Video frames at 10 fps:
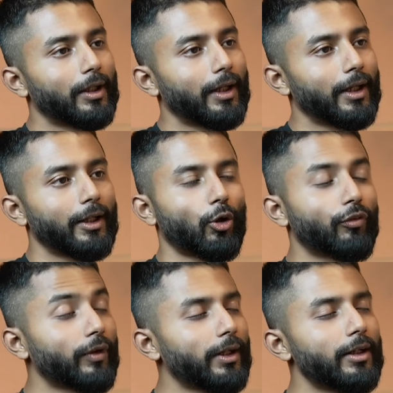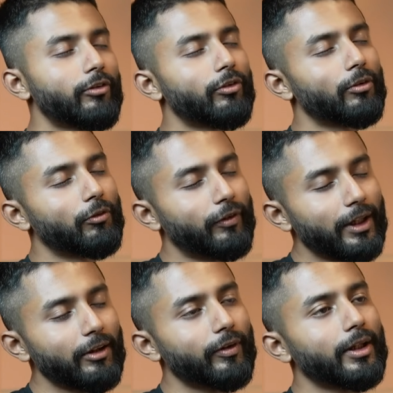and in offline, it's
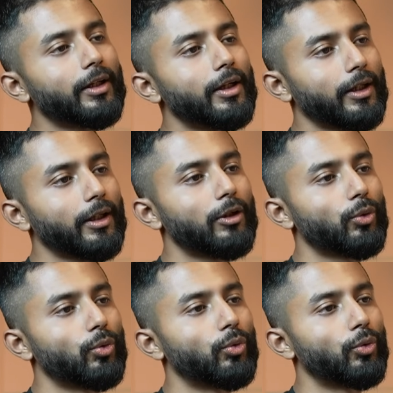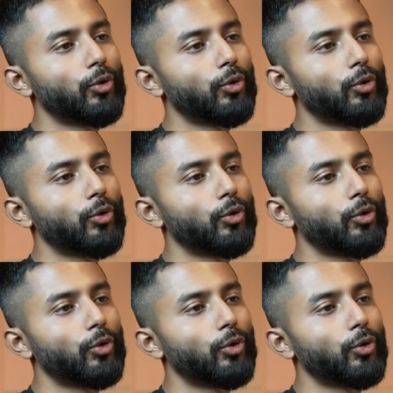very, very critical to